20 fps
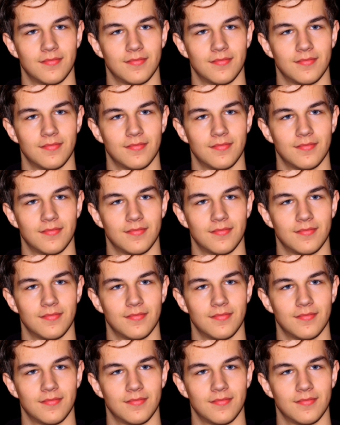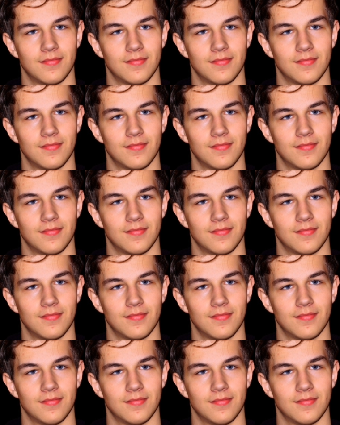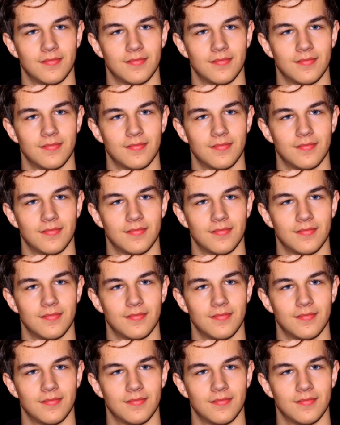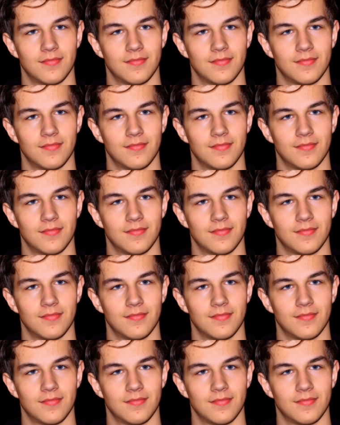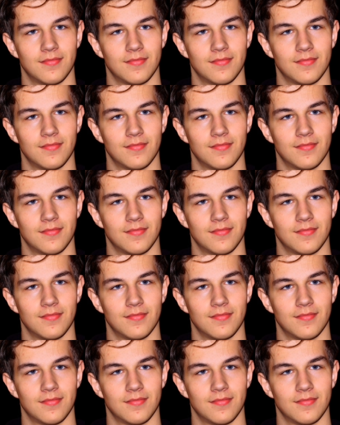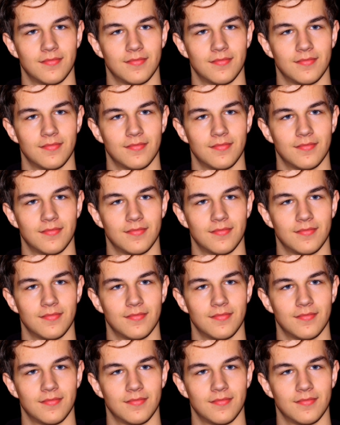The face doesn't move, so there is nothing to read.